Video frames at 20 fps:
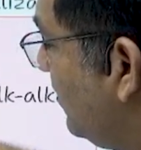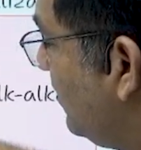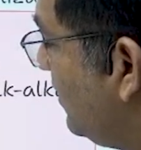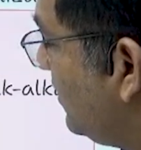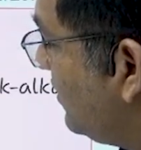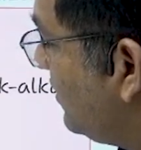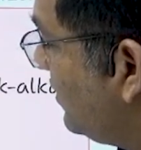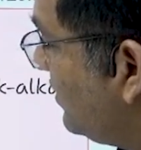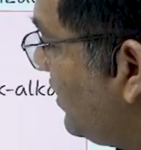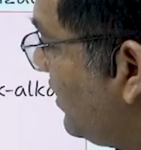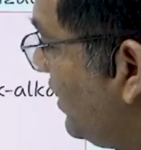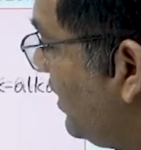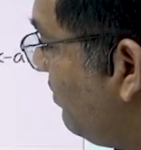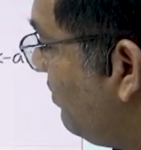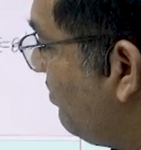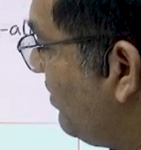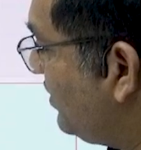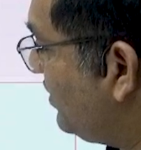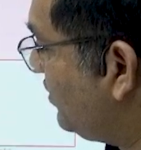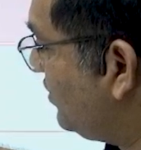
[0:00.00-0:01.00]
this is the
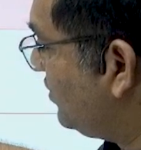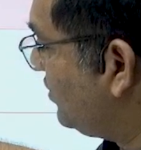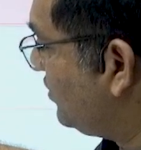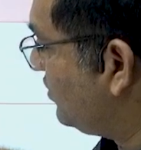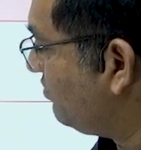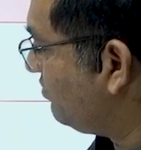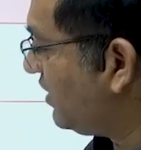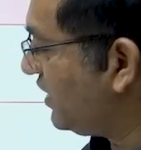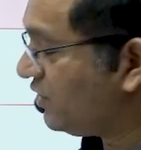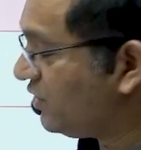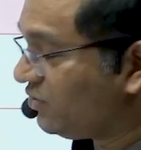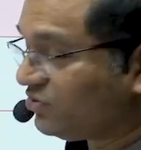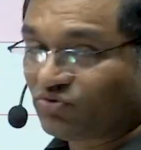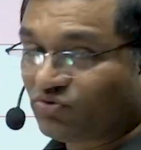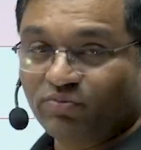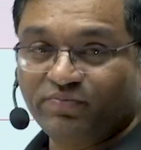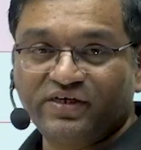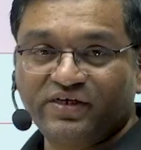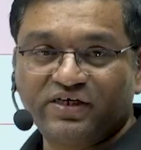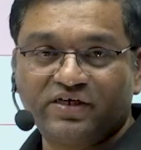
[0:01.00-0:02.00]
image,
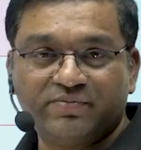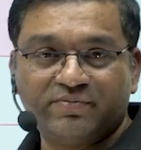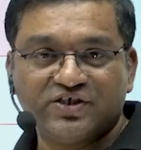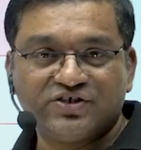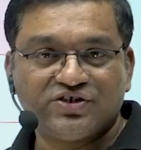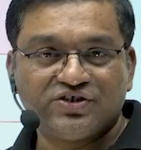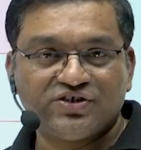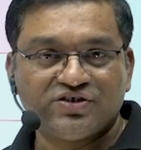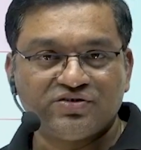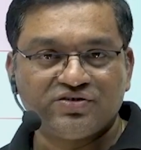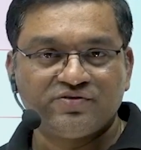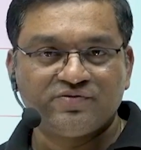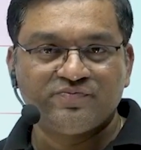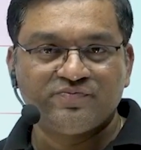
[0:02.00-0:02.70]
microscopic image.